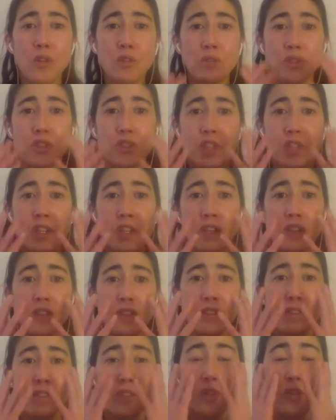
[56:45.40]

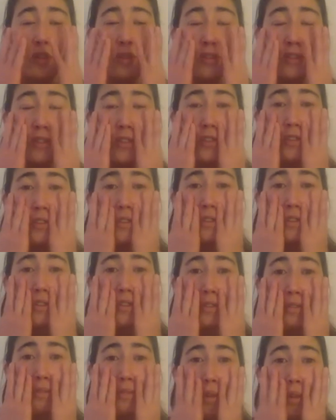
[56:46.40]
cheeks,
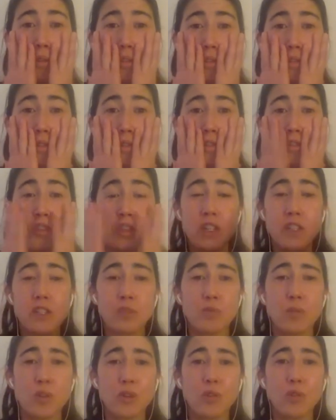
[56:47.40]
both of your
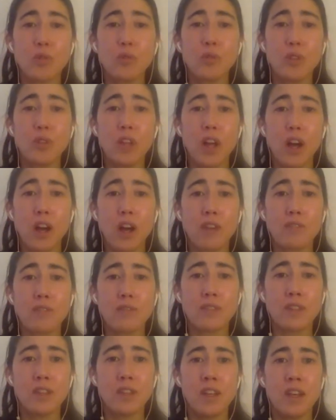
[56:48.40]
cheeks will cool off,
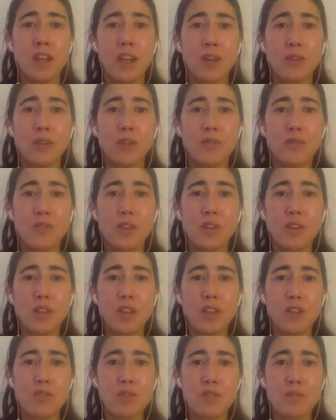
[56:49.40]
and it will feel
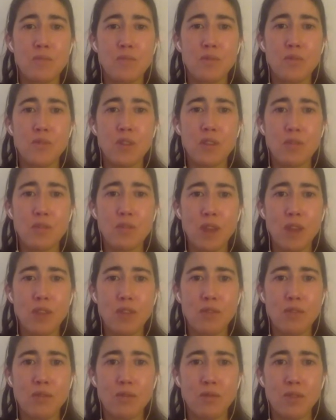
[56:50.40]
like you can breathe right
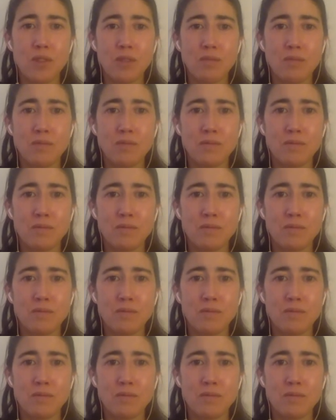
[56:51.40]
through them.